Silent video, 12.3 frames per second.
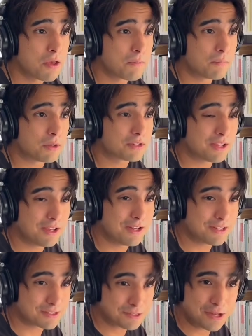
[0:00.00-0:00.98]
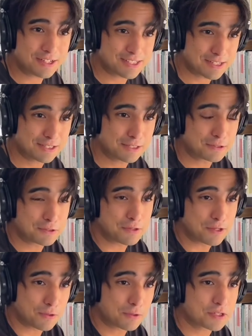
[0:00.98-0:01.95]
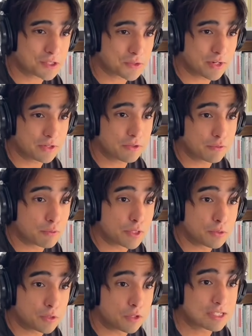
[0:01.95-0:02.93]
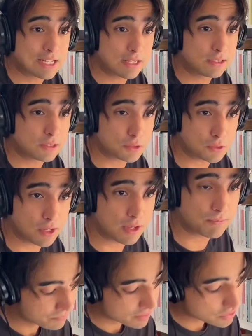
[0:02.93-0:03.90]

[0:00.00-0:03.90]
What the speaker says: but it is not as clear to the orchestrator if we do not tell it to him.